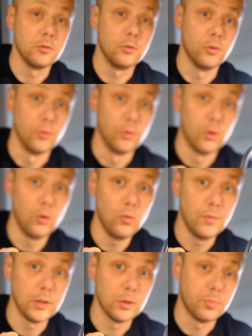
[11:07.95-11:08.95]
You know
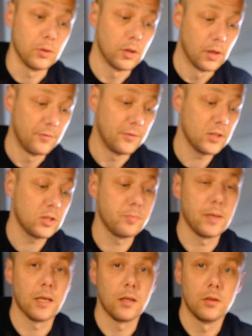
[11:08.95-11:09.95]
when you put on a fuzz
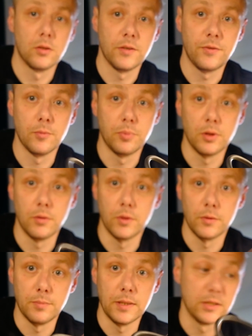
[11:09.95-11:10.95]
pedal, or if you put on one
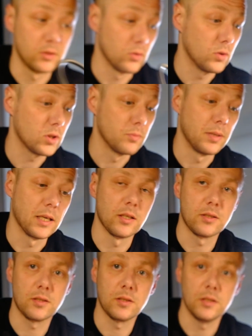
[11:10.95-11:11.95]
of my distortion
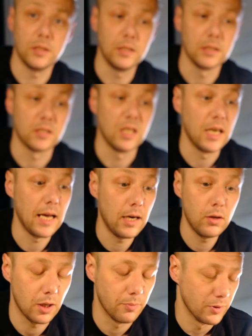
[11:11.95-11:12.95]
pedals, it's
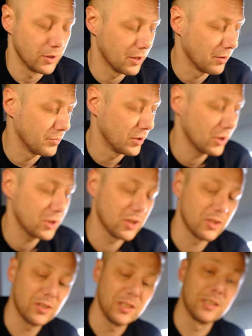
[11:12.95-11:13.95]
loud,
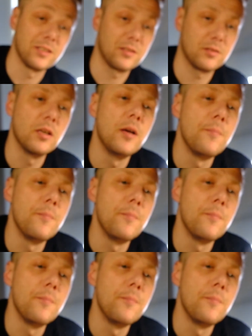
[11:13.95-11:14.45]
obnoxious, and it's